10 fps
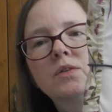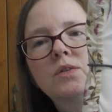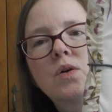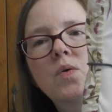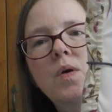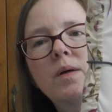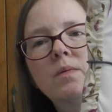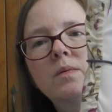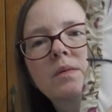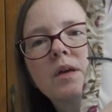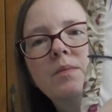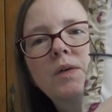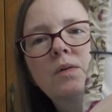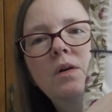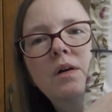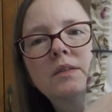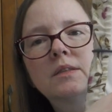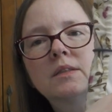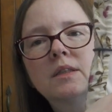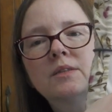So I will come
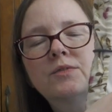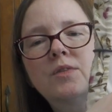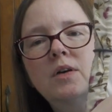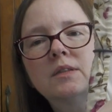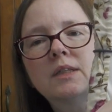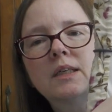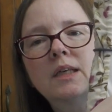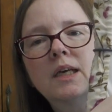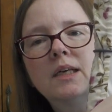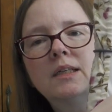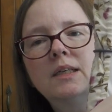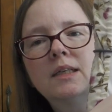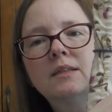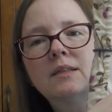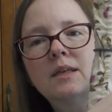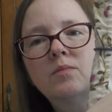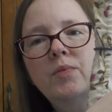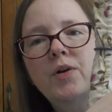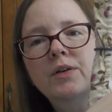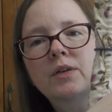across as far as I can and then
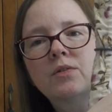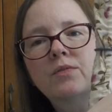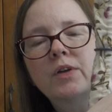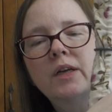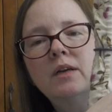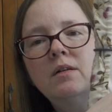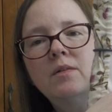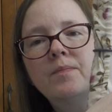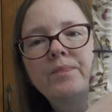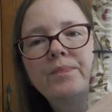park it over here,